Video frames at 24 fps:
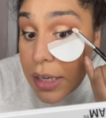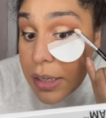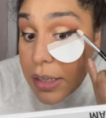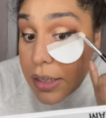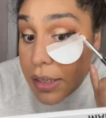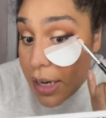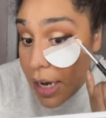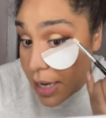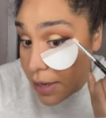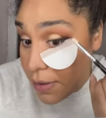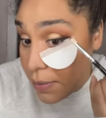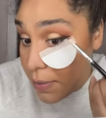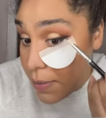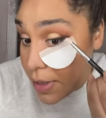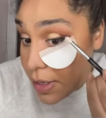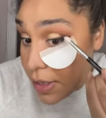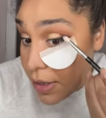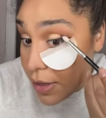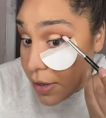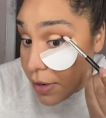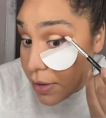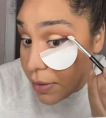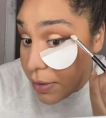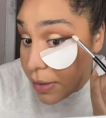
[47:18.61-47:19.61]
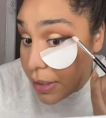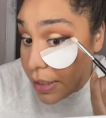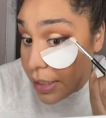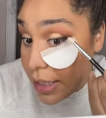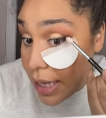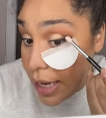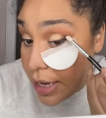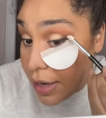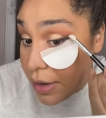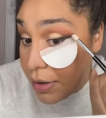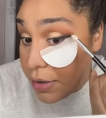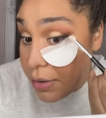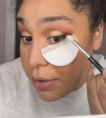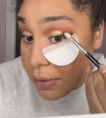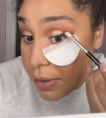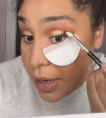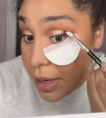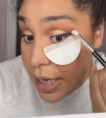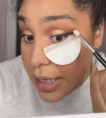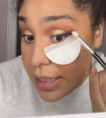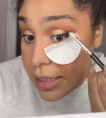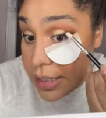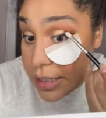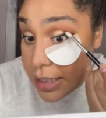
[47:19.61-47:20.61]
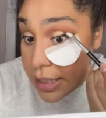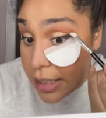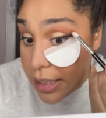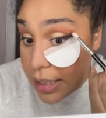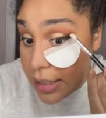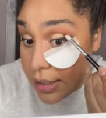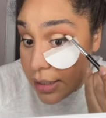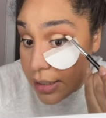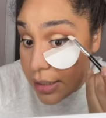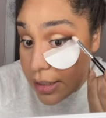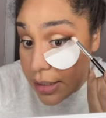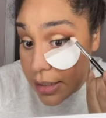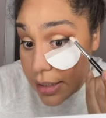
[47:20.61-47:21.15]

You kind of want to gr like graze it.